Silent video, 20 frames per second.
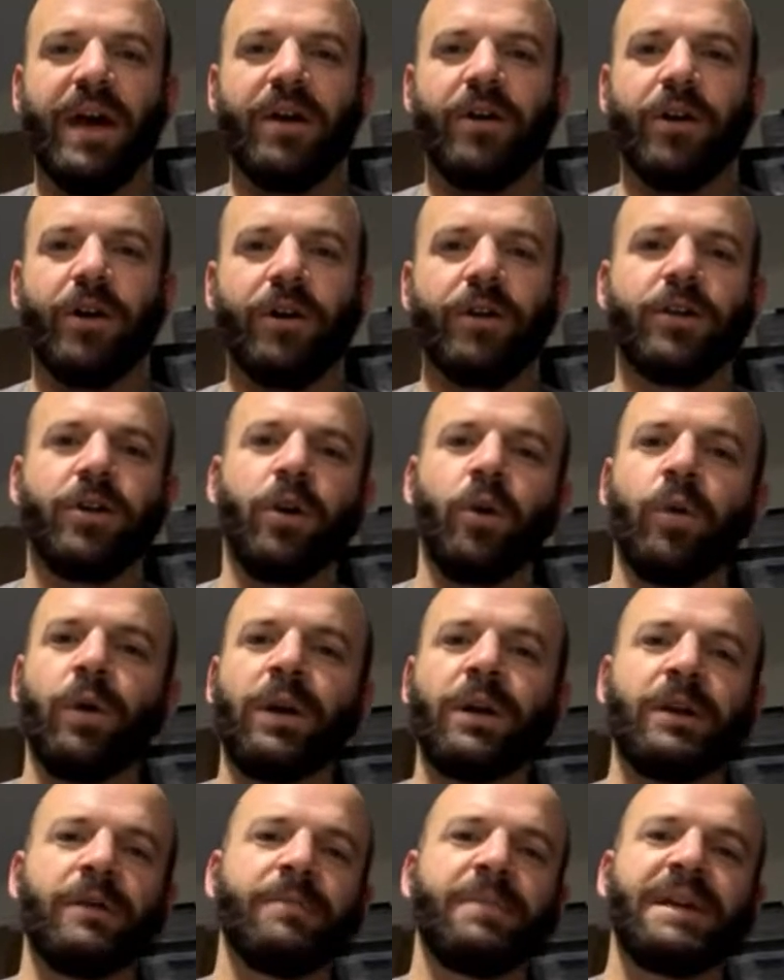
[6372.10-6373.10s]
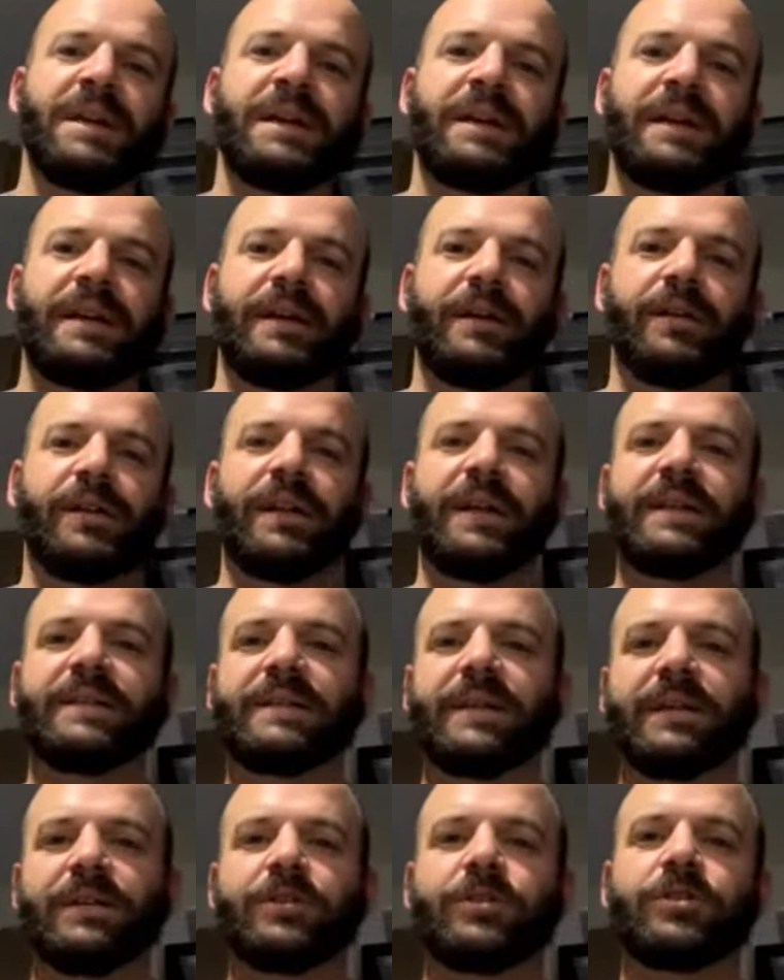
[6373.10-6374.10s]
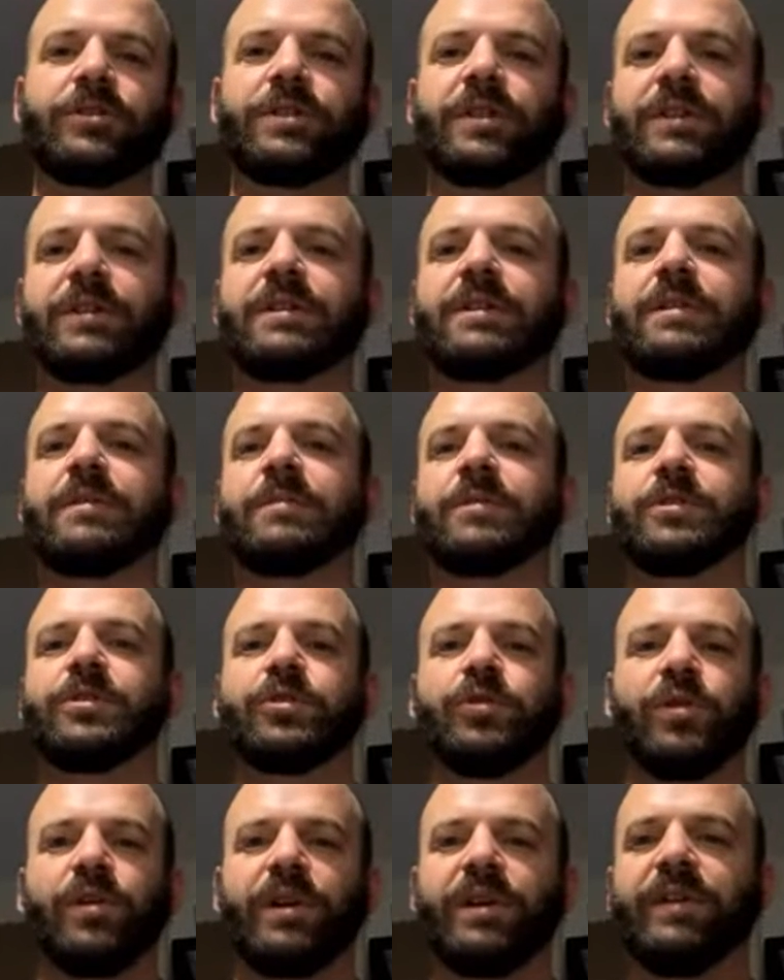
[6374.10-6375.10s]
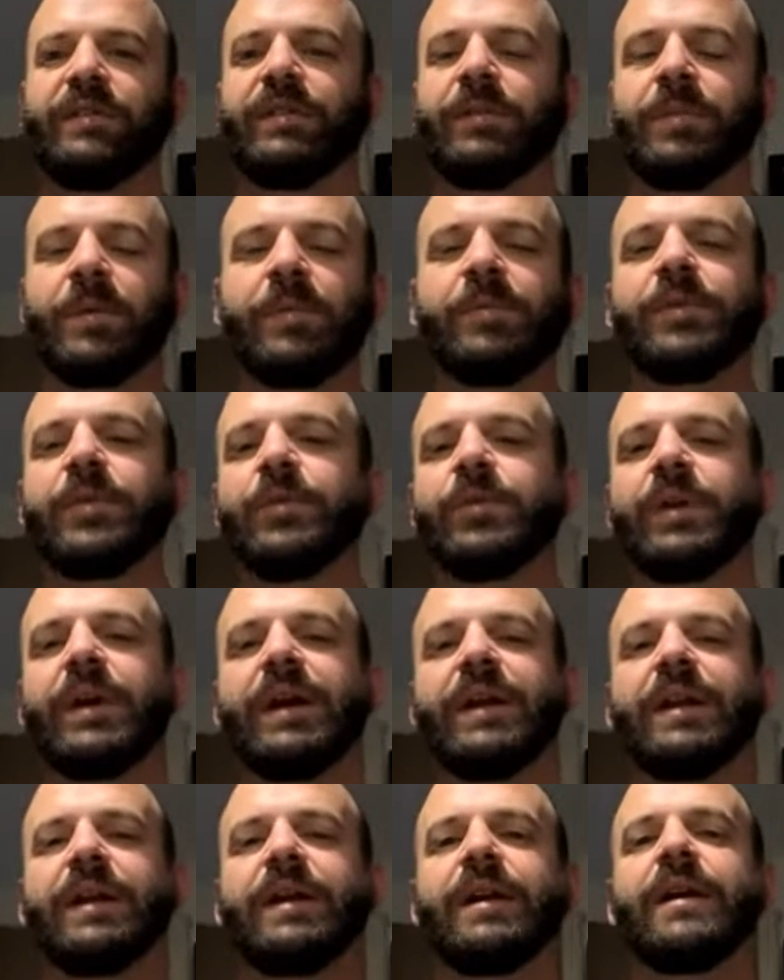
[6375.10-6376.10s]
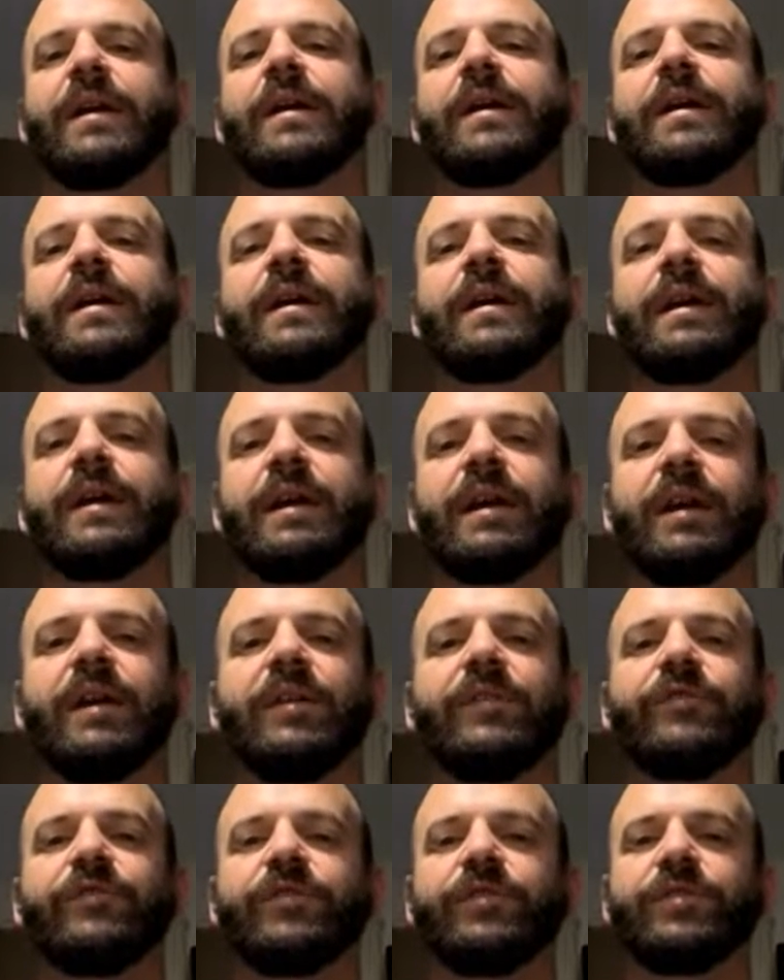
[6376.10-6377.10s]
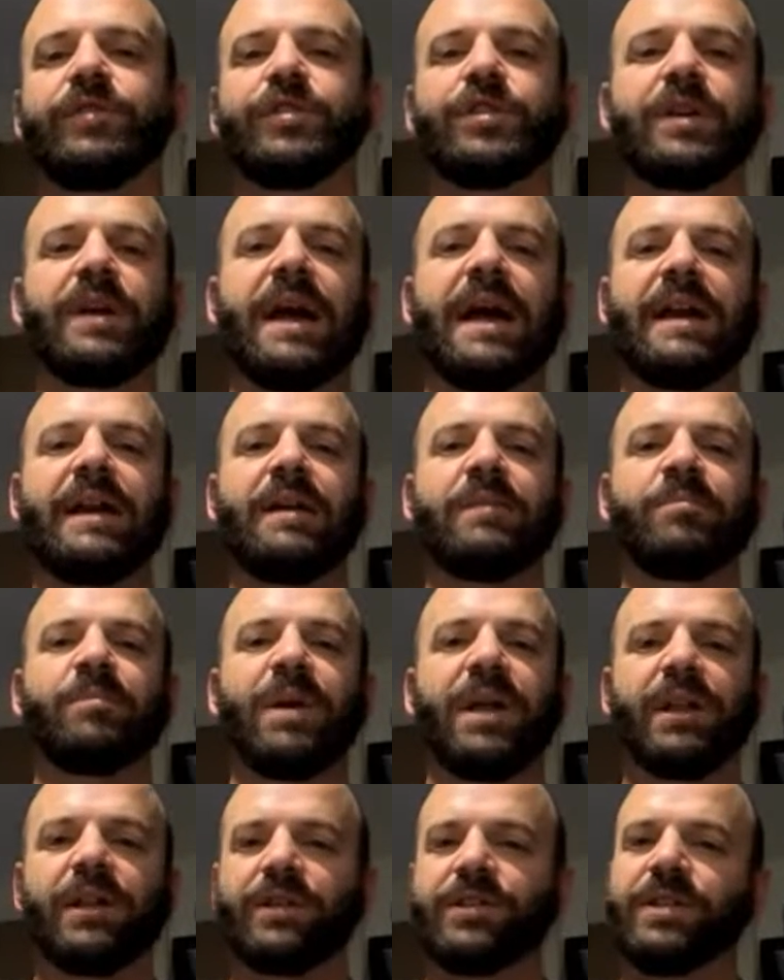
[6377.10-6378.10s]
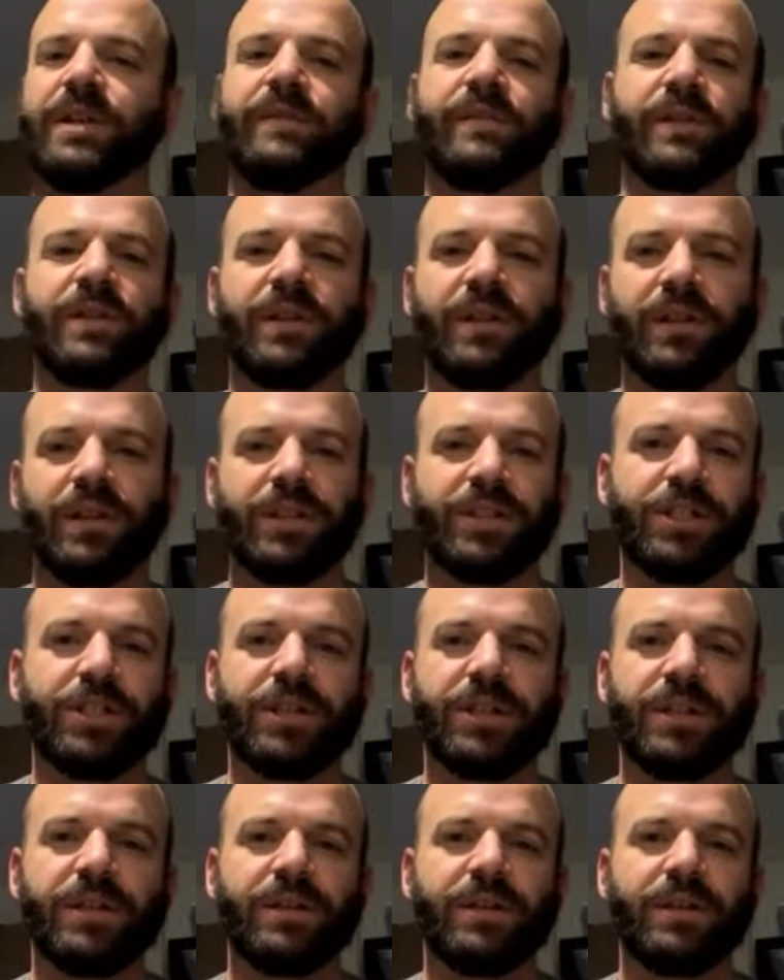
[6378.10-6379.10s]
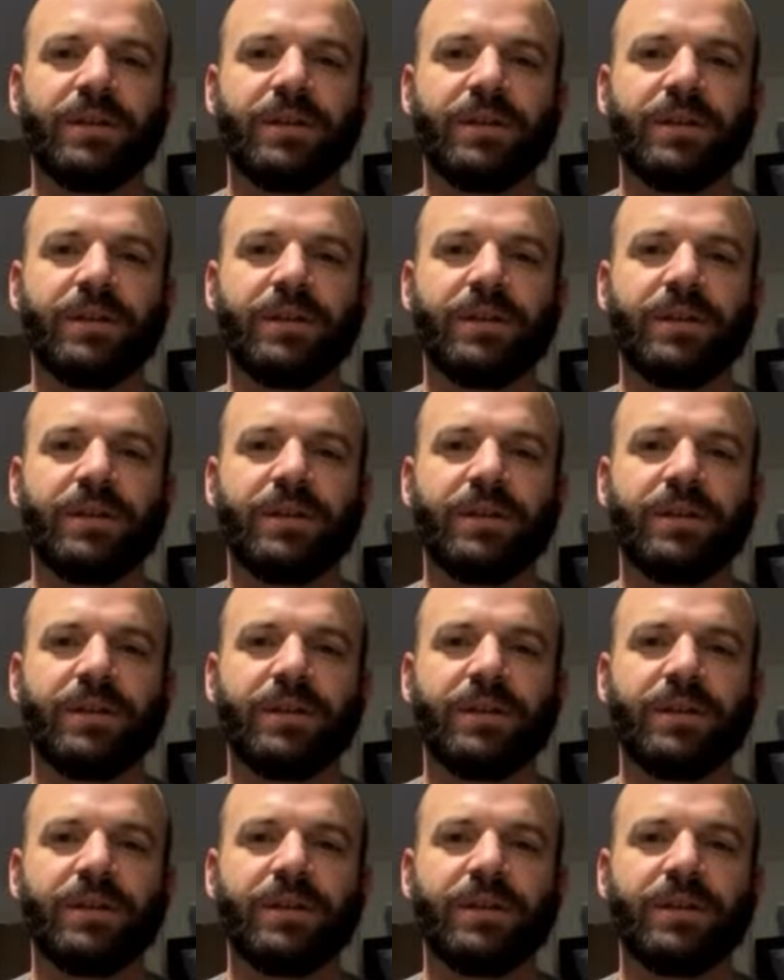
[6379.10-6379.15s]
Article wouldn't have been nearly as interesting to the majority of the people that read it if she hadn't embellished everything like she did.